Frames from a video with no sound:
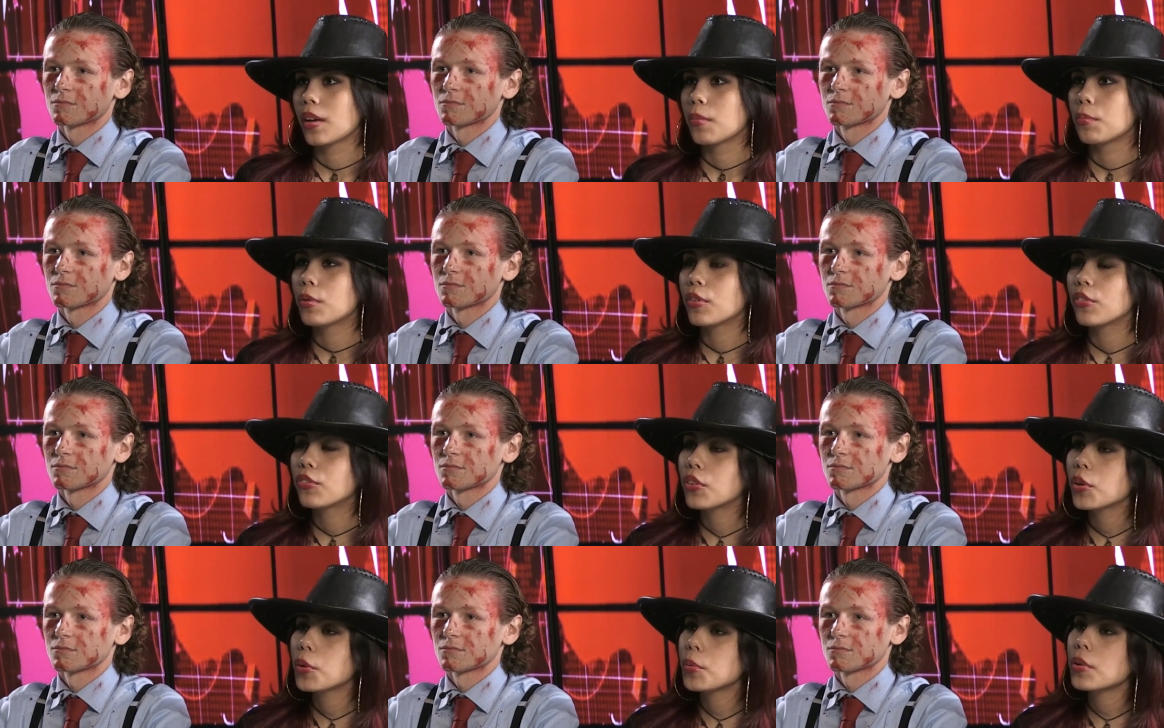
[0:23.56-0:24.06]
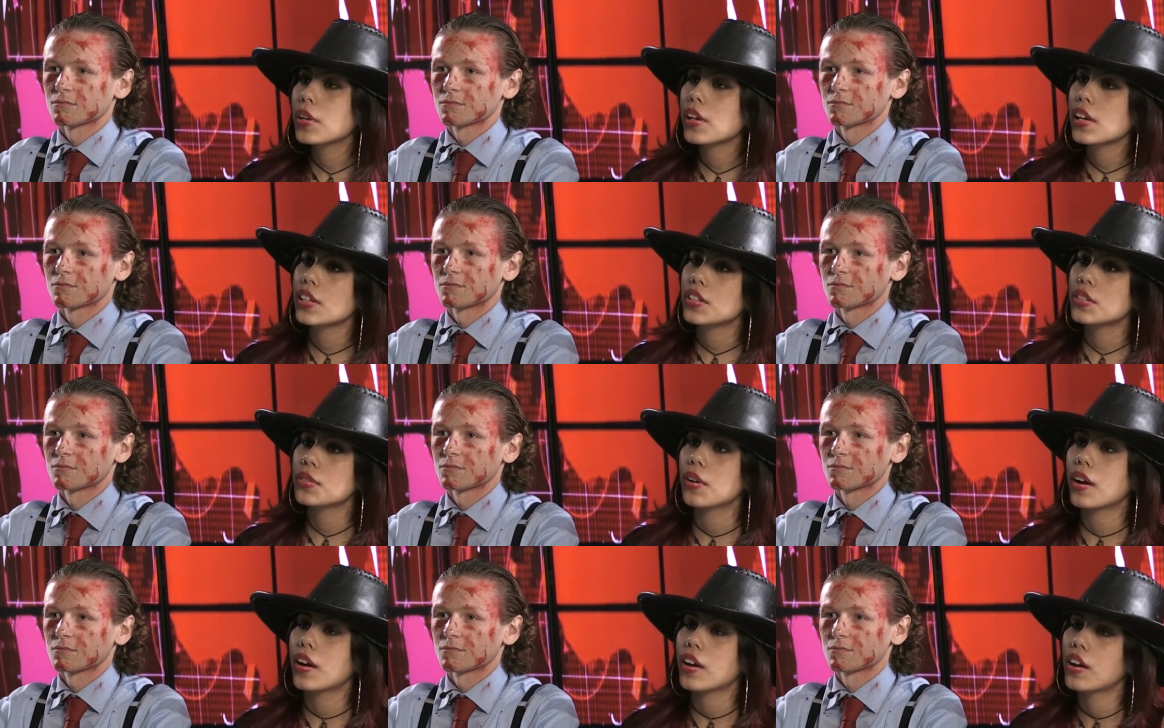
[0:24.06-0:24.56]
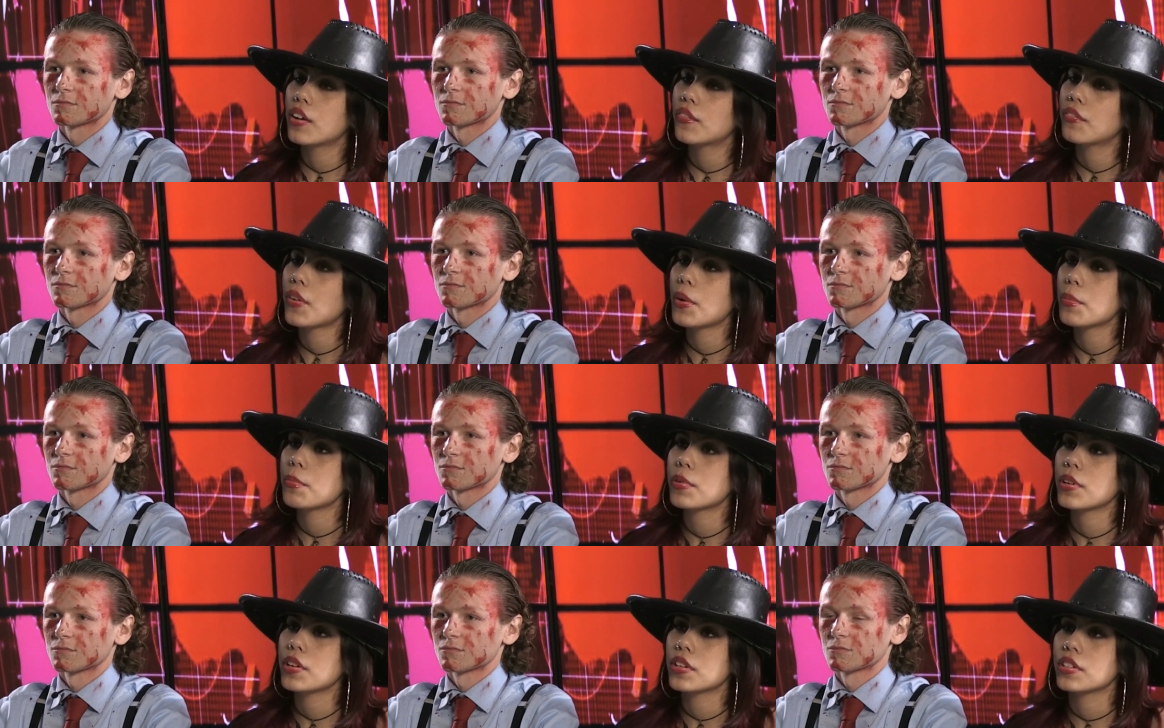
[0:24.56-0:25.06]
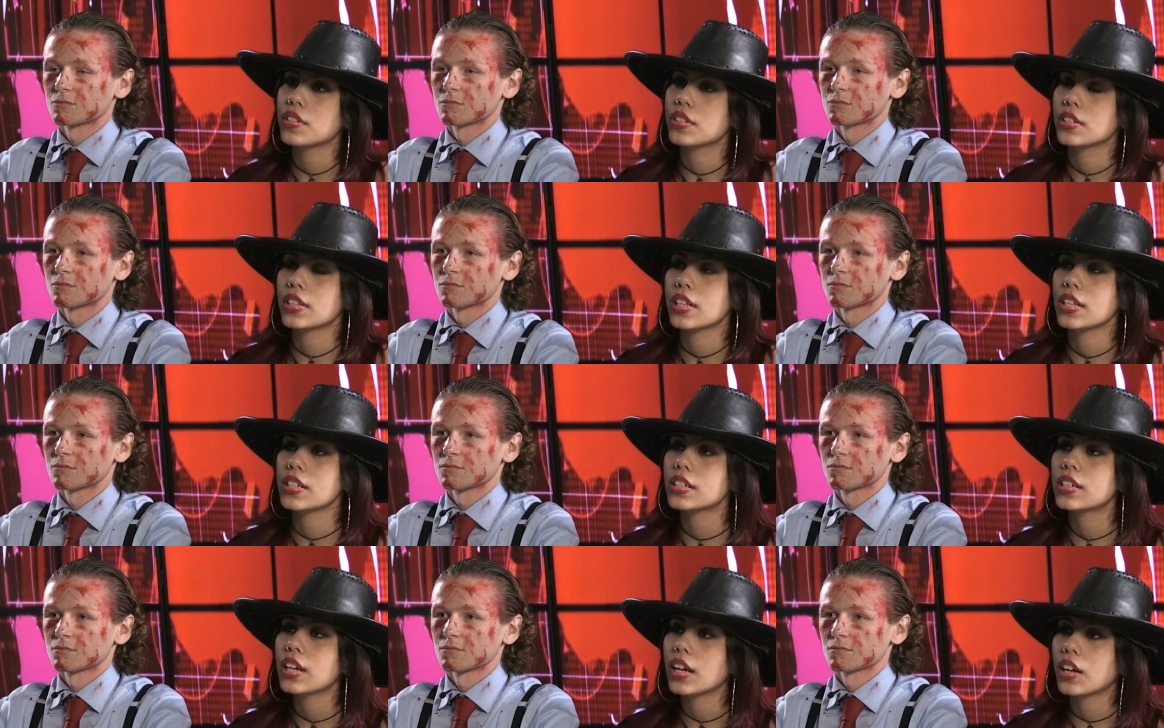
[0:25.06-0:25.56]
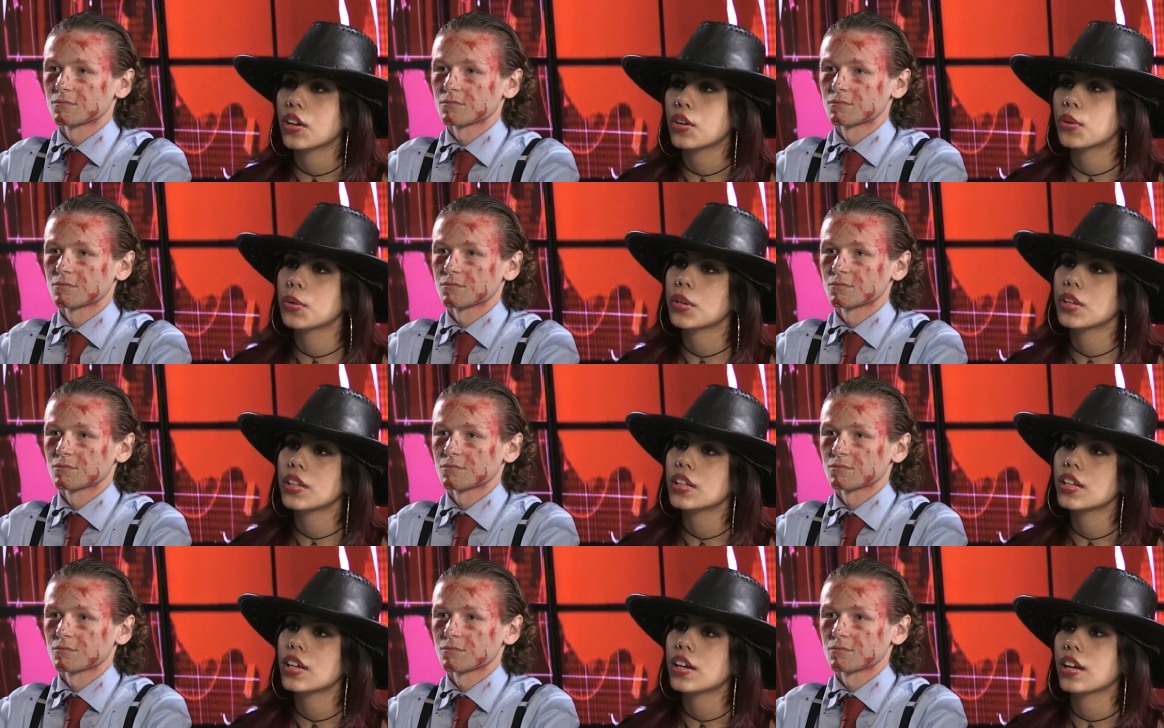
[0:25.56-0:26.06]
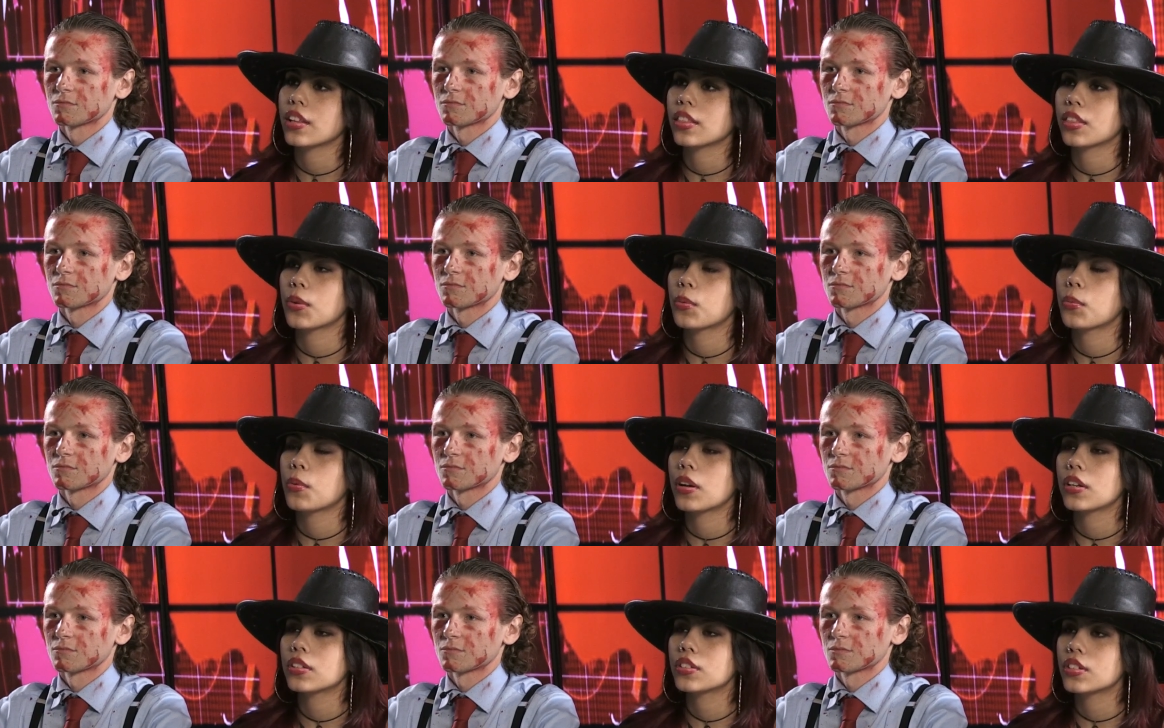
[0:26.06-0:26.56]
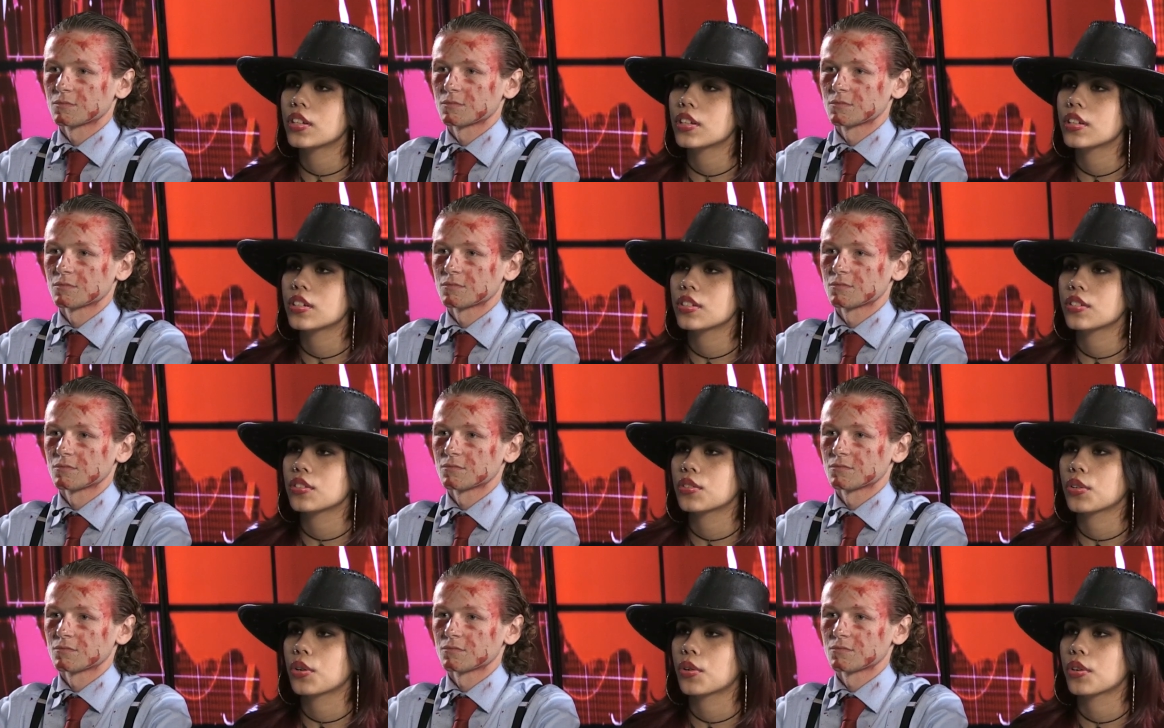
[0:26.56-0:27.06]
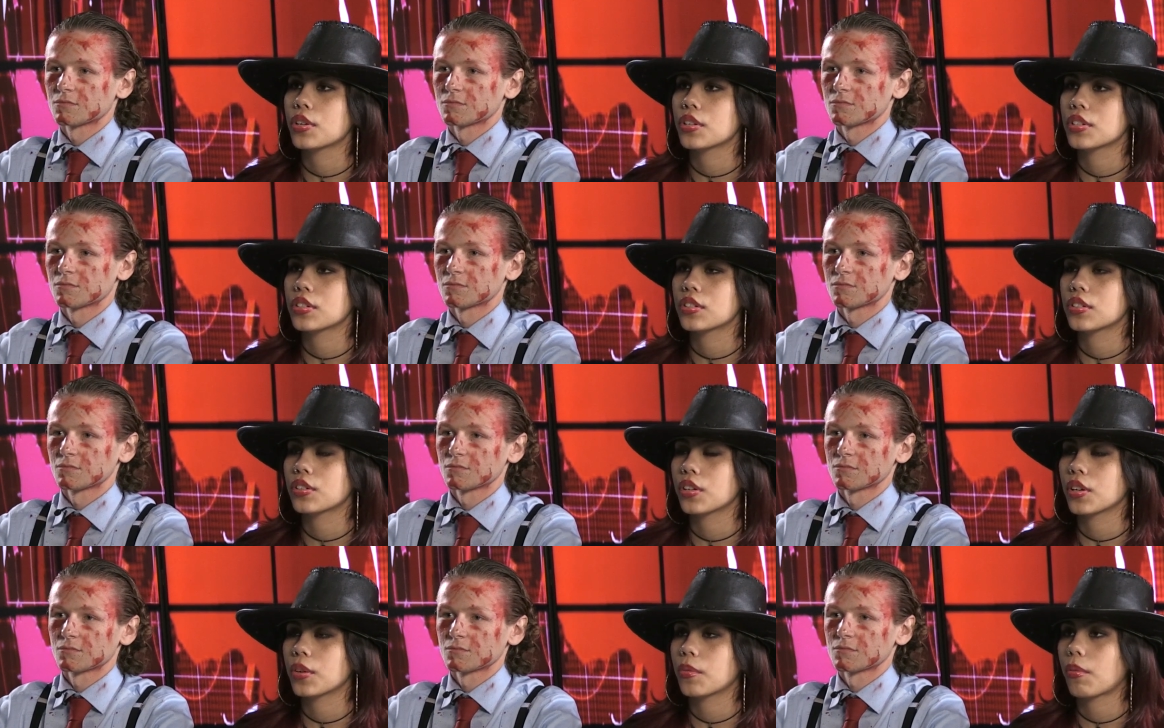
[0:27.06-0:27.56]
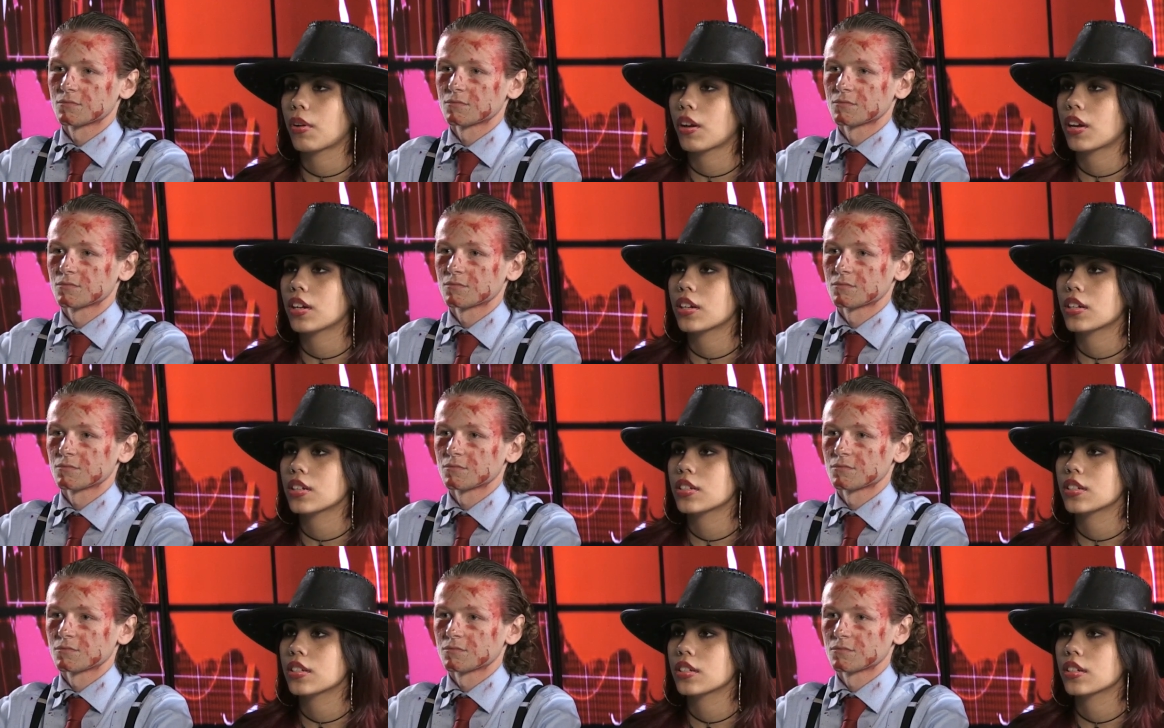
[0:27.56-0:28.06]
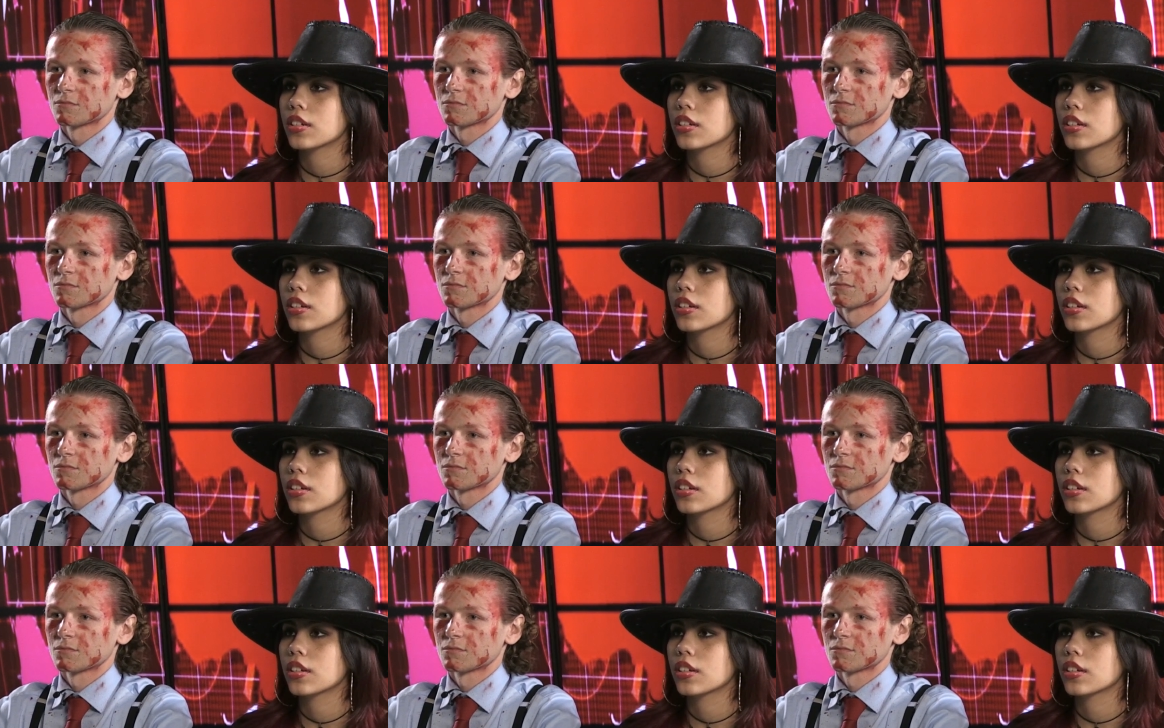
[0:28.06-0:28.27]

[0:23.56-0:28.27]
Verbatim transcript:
Speaker 1: Before we get to our November news, let's take a quick look at the one sentence horror story winners.